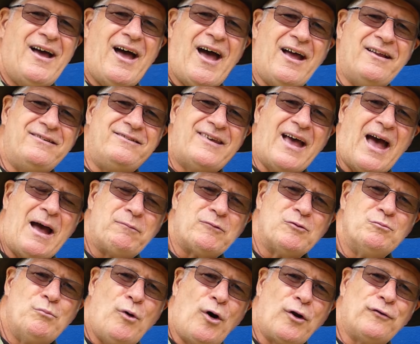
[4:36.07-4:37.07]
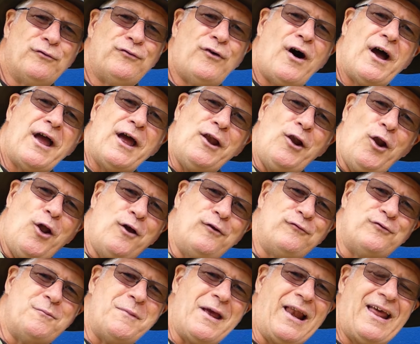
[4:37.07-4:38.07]
adapt, modify, and learn
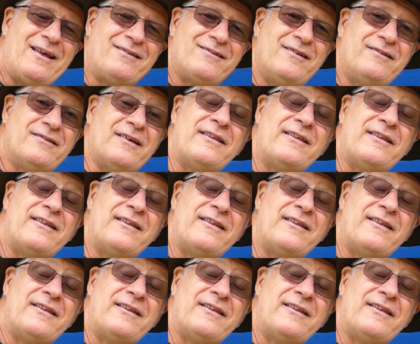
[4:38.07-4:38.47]
from your lessons,